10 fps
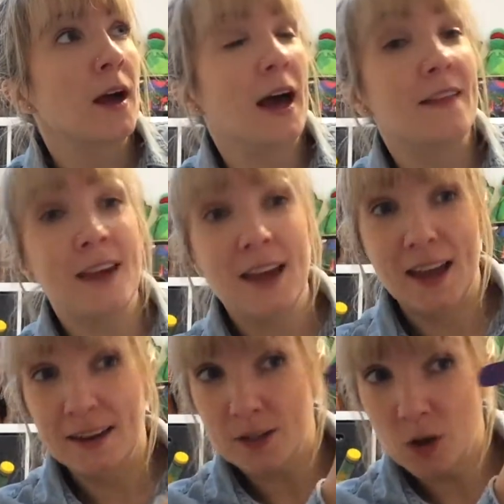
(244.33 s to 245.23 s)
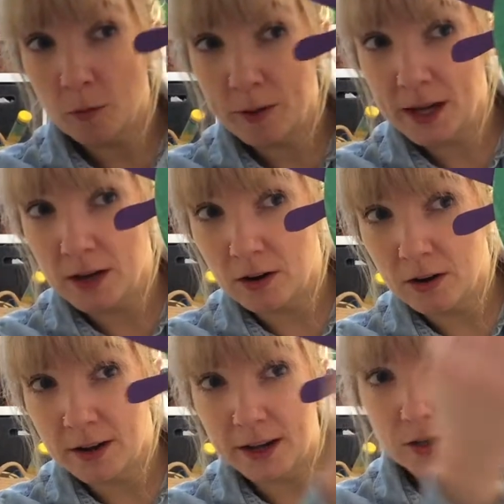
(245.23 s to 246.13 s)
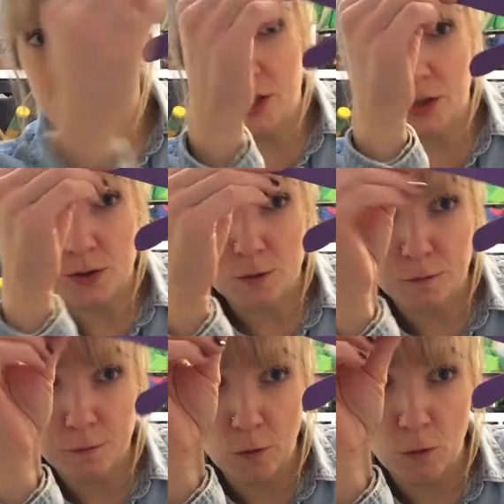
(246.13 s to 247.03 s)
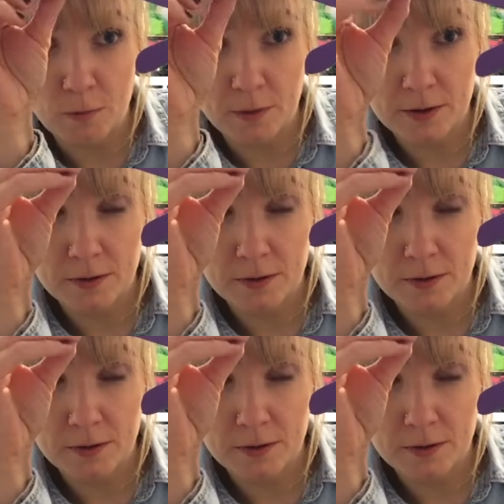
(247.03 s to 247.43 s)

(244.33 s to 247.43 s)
And then the top here, I actually used foam